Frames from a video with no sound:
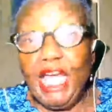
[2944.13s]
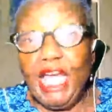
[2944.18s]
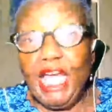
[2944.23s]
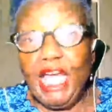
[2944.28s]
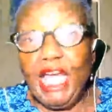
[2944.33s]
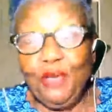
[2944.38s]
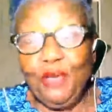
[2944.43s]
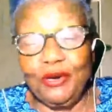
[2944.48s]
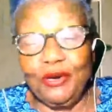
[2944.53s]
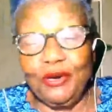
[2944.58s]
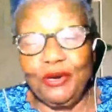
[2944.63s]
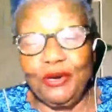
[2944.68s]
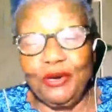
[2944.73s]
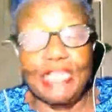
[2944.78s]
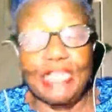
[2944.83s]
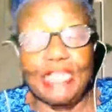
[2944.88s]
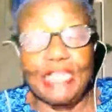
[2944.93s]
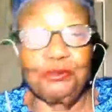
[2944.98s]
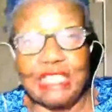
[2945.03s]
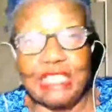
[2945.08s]
than you would get
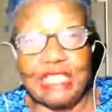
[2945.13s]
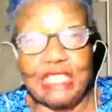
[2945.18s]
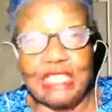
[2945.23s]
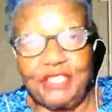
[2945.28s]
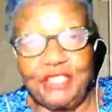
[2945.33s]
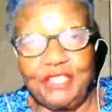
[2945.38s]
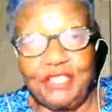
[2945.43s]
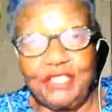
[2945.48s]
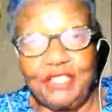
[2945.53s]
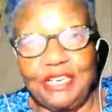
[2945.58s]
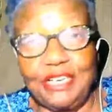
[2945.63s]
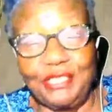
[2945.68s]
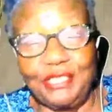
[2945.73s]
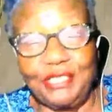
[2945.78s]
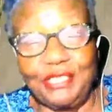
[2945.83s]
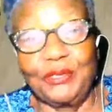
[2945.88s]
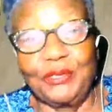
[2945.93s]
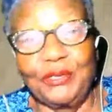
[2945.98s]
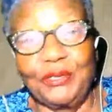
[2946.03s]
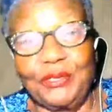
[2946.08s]
it, in a
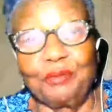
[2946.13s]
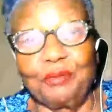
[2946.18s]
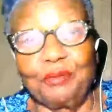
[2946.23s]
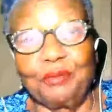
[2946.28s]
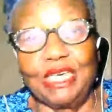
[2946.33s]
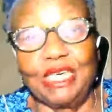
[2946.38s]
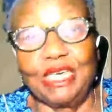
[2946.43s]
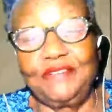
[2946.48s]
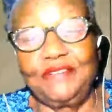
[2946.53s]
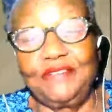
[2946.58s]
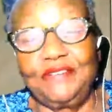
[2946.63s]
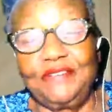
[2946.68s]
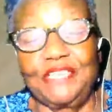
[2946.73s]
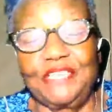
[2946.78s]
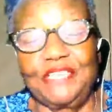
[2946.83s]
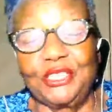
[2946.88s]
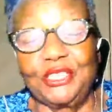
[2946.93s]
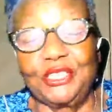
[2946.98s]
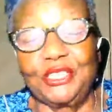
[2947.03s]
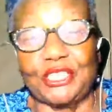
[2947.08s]
month on your Social
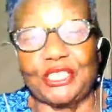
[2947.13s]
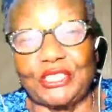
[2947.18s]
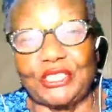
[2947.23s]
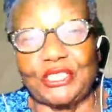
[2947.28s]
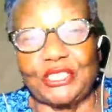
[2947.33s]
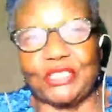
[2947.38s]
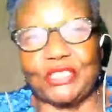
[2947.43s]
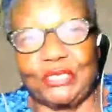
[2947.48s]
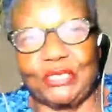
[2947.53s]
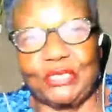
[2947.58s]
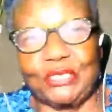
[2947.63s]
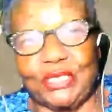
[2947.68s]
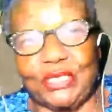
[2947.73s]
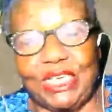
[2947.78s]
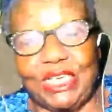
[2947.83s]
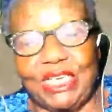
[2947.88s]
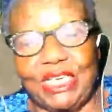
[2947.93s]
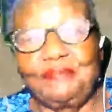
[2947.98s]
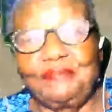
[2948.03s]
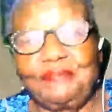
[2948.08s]
Security check,
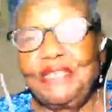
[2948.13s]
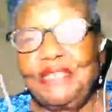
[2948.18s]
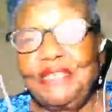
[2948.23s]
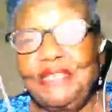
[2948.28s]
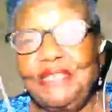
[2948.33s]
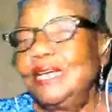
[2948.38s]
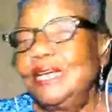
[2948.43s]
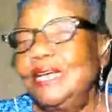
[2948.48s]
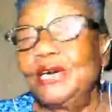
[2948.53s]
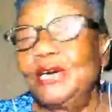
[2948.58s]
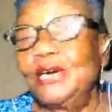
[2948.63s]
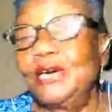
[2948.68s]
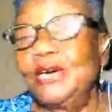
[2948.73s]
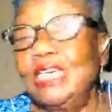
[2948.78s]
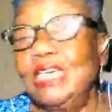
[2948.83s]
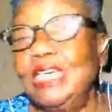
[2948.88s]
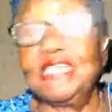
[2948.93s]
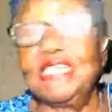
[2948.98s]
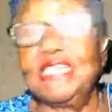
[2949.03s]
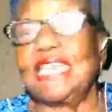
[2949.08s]
or even
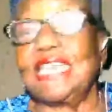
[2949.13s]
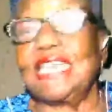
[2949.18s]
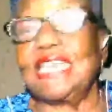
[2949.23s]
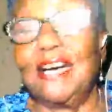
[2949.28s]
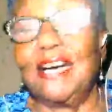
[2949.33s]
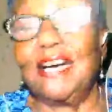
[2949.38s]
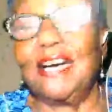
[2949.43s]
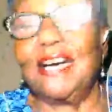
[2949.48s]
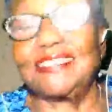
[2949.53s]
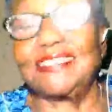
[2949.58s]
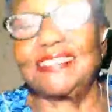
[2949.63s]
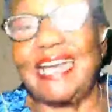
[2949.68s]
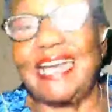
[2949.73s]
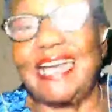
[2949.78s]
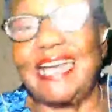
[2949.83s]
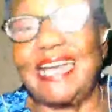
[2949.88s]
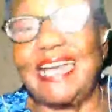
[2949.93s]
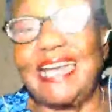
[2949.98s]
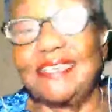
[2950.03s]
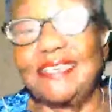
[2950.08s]
$1,000 a
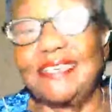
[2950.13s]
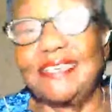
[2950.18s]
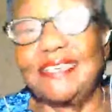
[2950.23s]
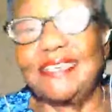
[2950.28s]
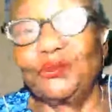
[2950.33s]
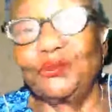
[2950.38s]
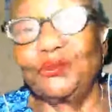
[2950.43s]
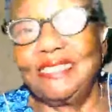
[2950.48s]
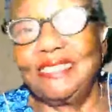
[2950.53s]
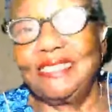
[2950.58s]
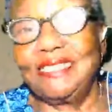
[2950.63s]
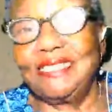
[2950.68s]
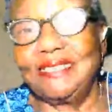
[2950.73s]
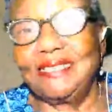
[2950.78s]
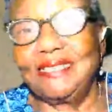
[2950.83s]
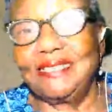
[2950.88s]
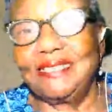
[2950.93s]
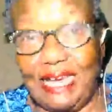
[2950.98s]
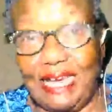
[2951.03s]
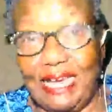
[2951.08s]
week
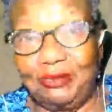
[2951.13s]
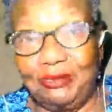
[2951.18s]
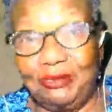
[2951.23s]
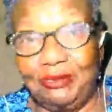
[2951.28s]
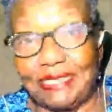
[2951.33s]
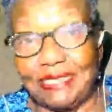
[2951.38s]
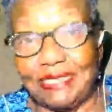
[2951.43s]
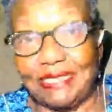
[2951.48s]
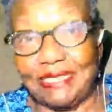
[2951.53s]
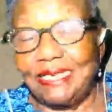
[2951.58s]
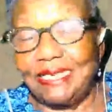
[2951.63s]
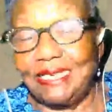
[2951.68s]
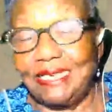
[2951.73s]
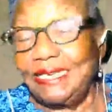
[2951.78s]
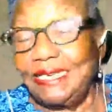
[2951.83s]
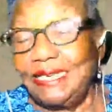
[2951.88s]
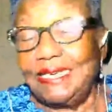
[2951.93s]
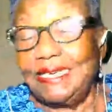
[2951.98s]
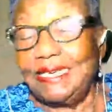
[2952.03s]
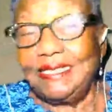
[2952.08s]
allowance,
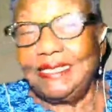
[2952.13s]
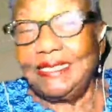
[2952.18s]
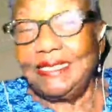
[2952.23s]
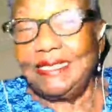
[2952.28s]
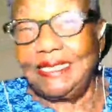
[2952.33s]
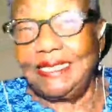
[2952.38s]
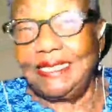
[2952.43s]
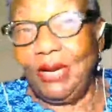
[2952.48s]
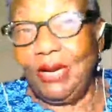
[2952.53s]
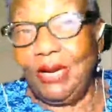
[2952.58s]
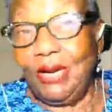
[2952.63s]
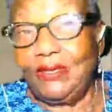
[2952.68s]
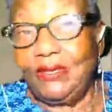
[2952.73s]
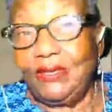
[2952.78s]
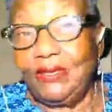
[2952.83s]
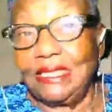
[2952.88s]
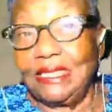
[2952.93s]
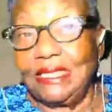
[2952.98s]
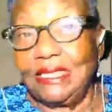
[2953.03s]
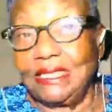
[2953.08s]
you know,
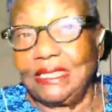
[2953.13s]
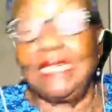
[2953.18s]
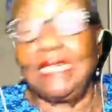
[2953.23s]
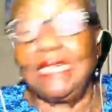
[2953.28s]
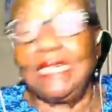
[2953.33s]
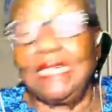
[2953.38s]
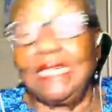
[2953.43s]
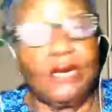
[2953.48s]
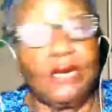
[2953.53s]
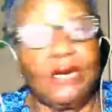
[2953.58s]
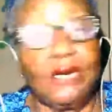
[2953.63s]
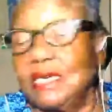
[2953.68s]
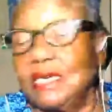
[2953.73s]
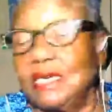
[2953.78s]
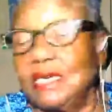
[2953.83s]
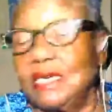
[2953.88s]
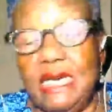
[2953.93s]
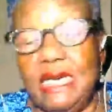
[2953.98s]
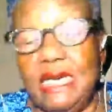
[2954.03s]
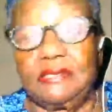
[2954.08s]
then don't get
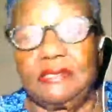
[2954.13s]
married